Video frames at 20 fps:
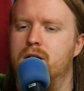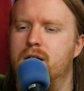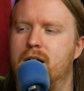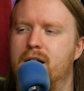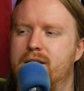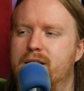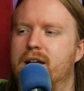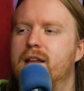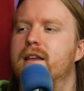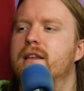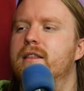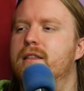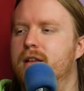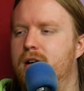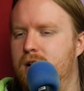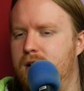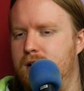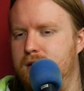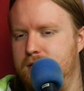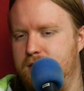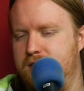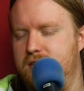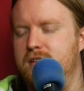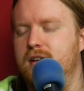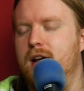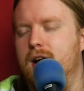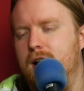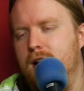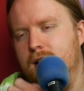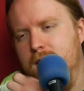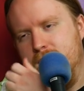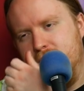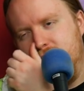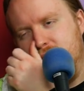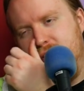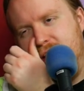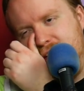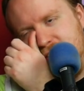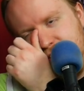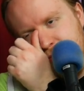and the and guy honks. honks. Yeah.
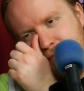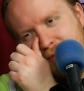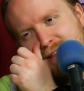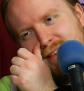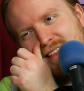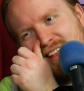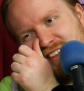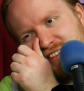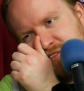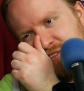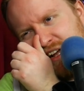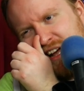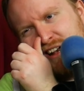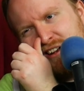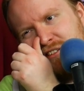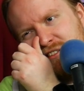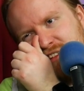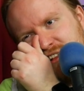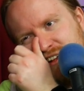So that to me, that's kind of